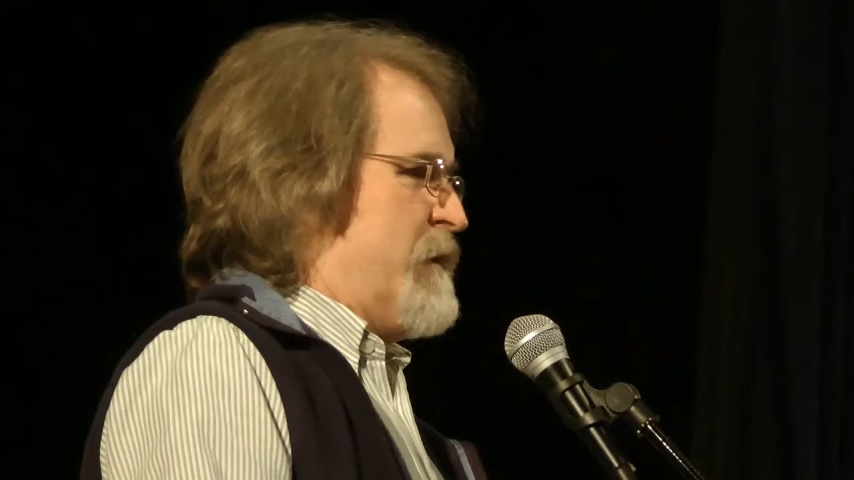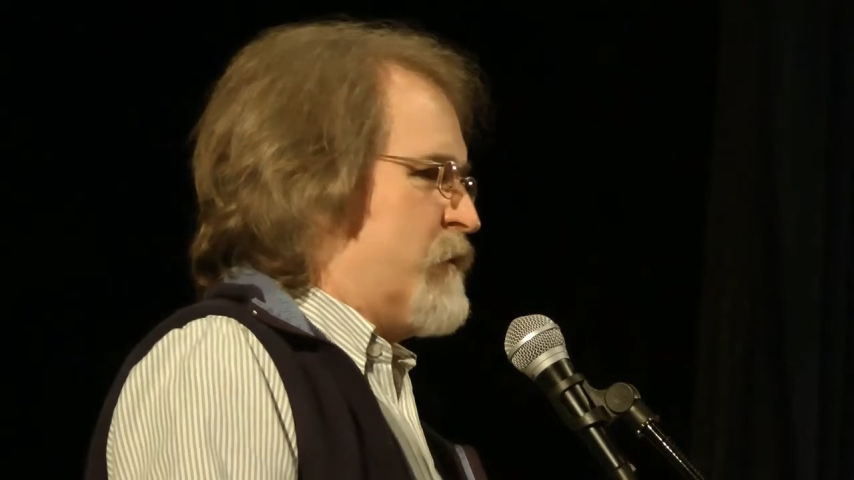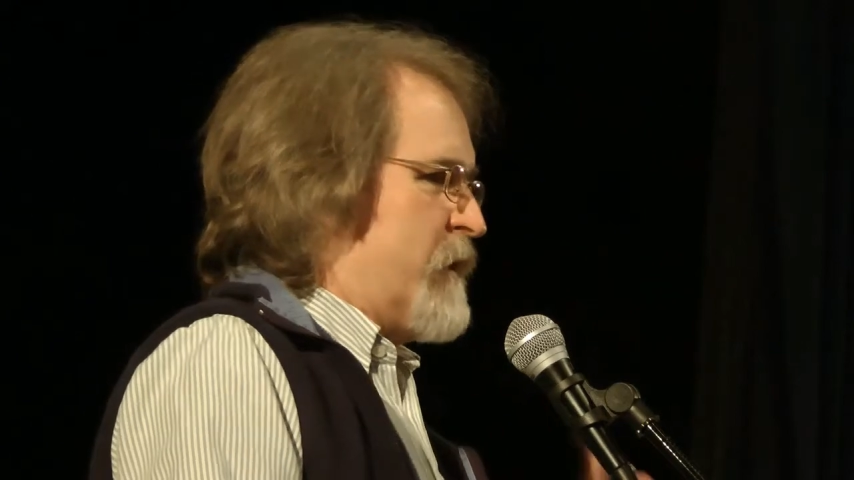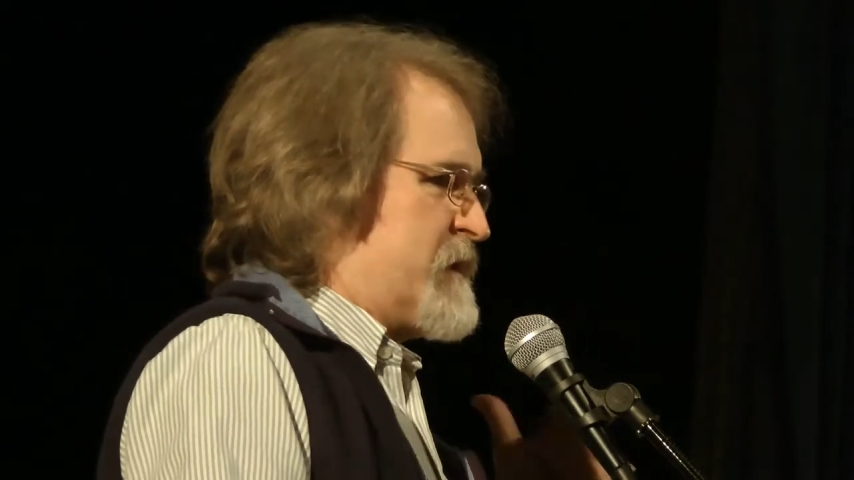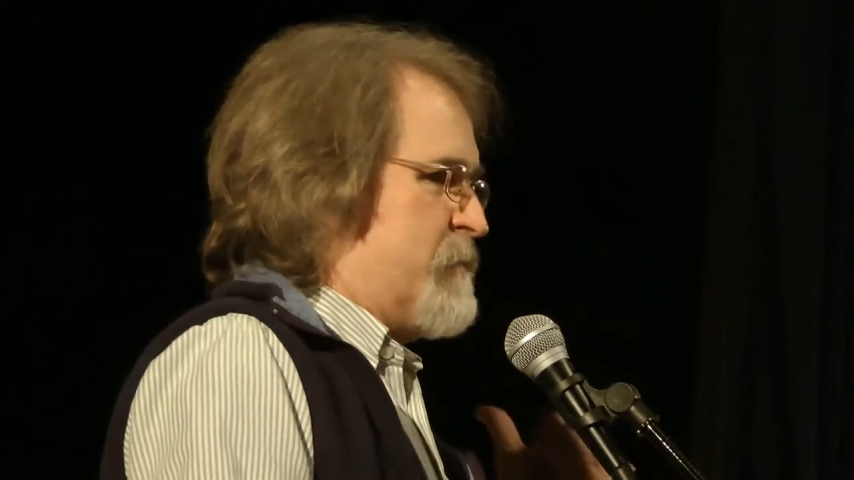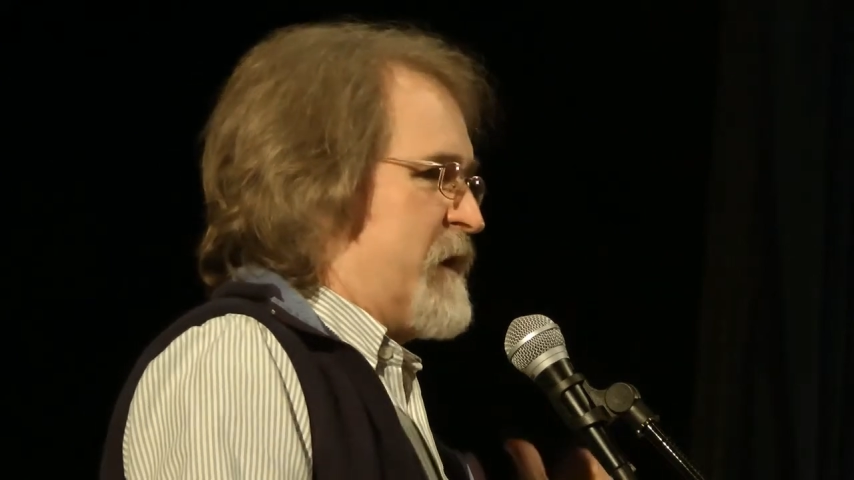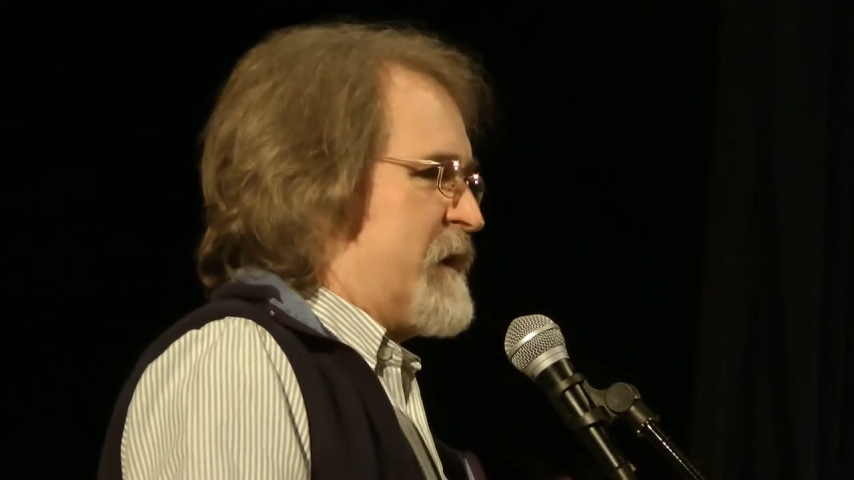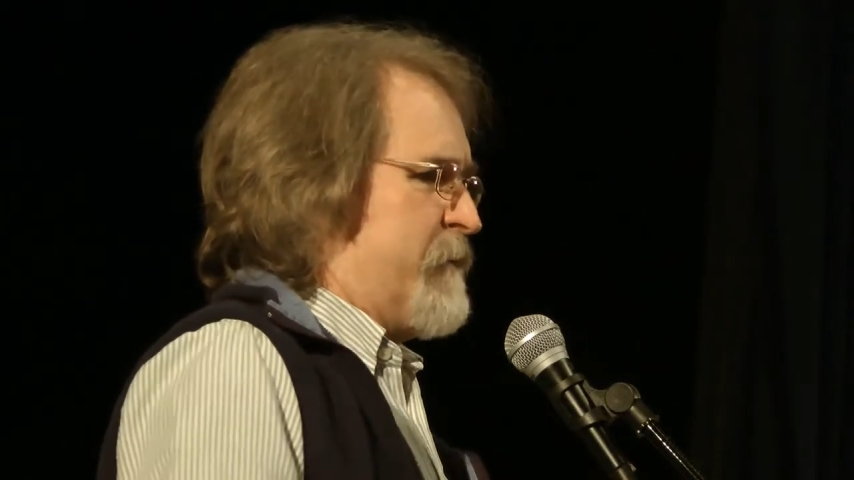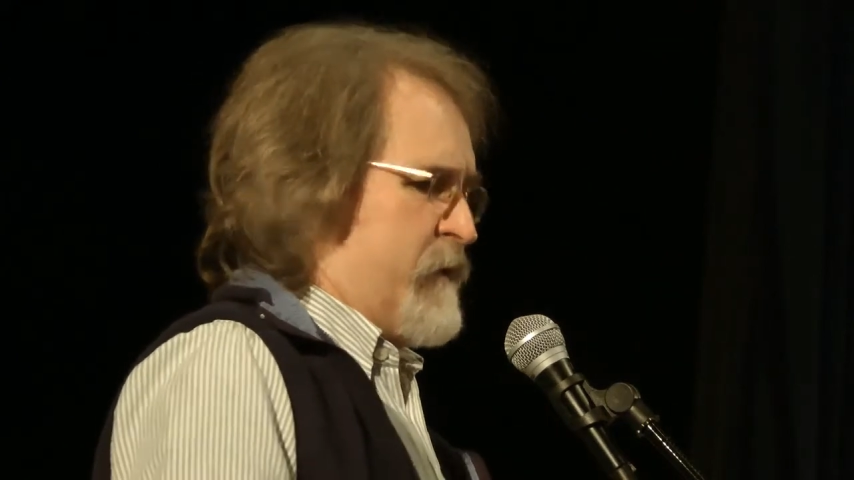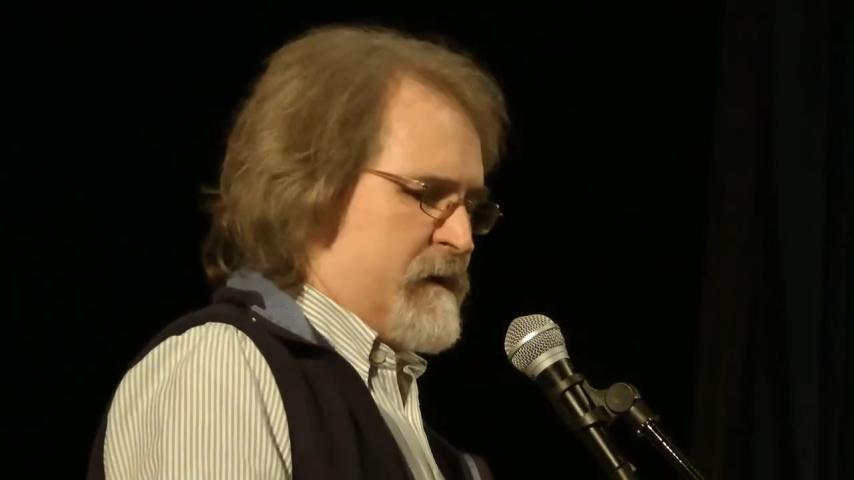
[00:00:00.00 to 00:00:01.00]
You'll notice the big
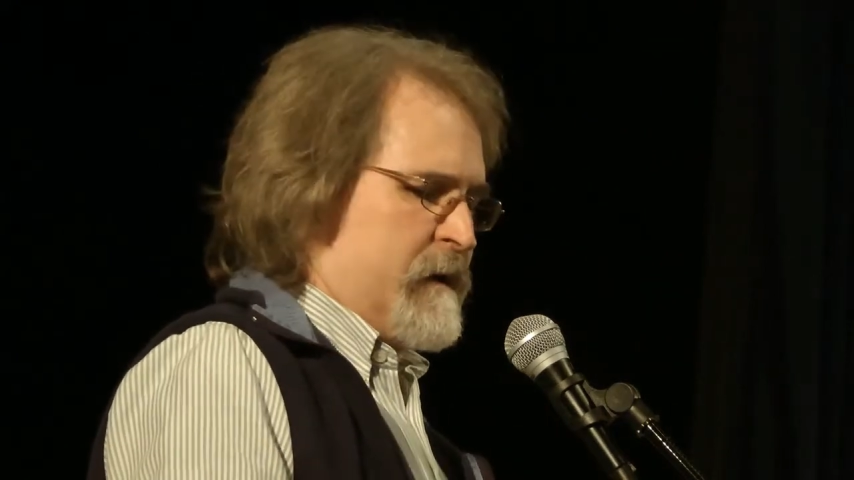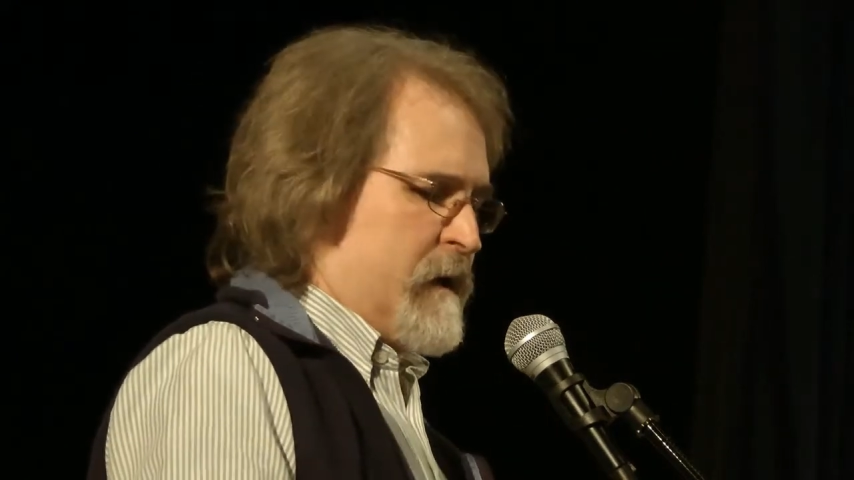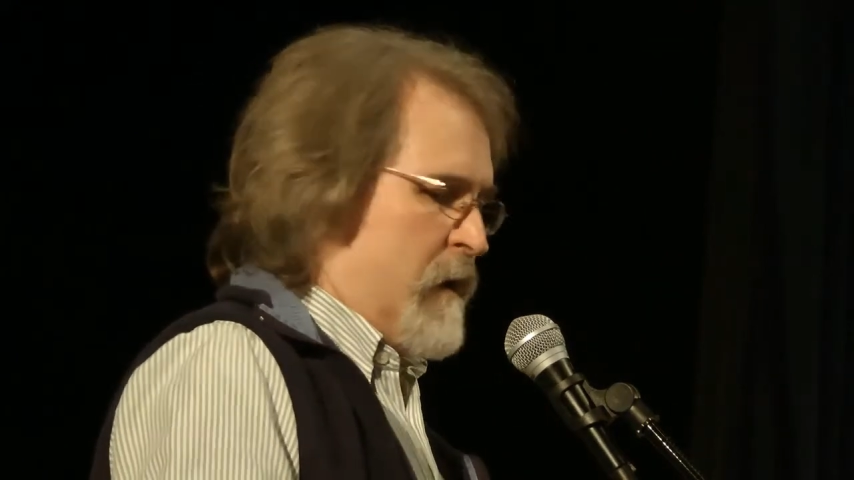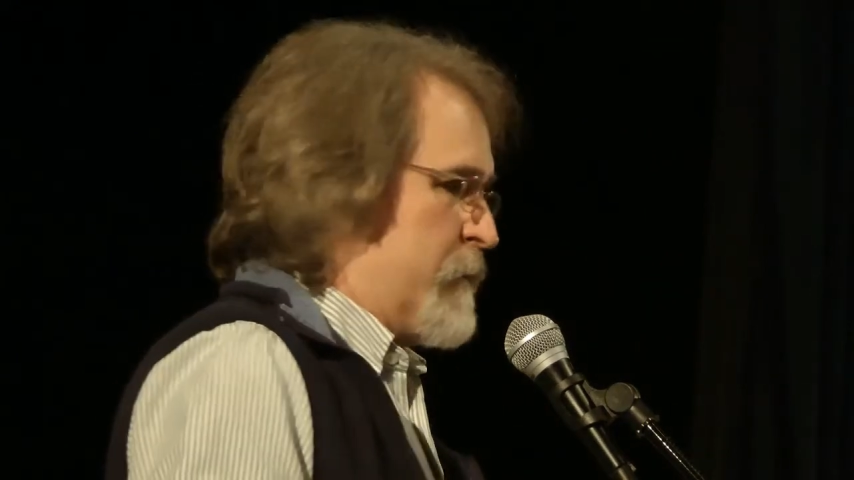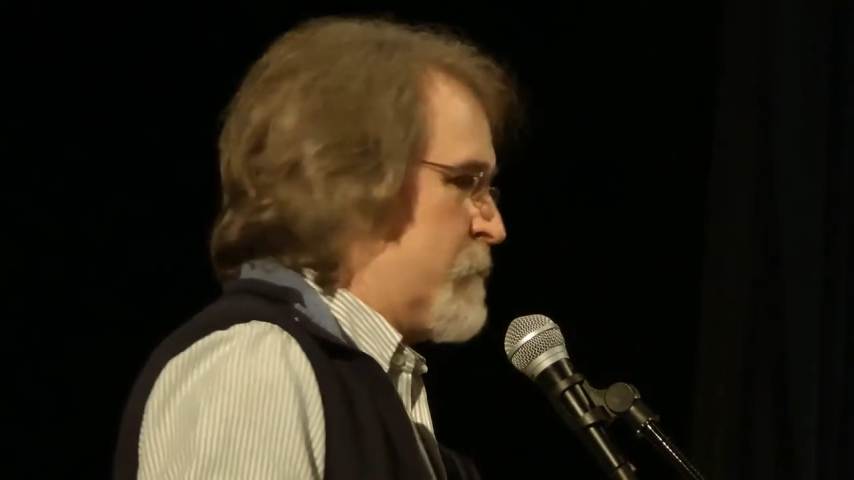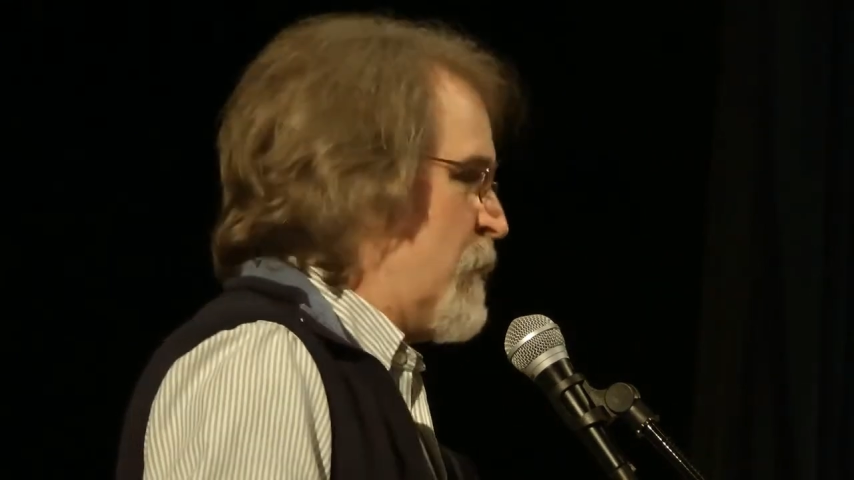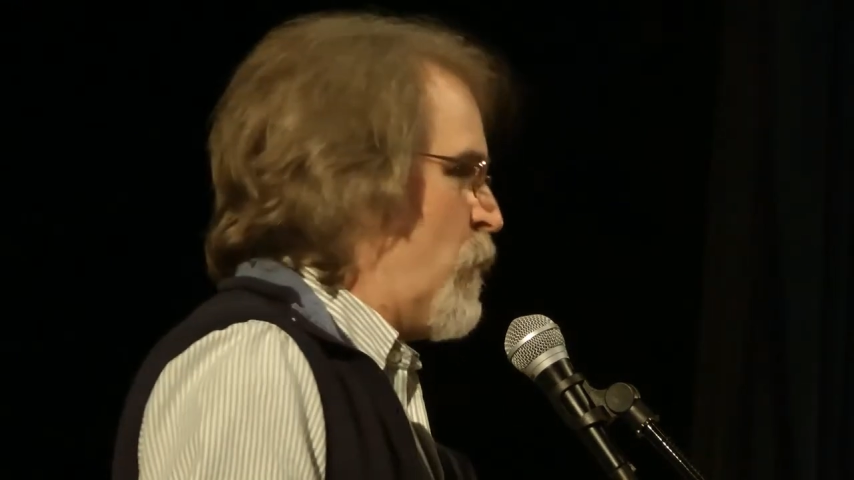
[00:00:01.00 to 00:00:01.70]
difference in the color.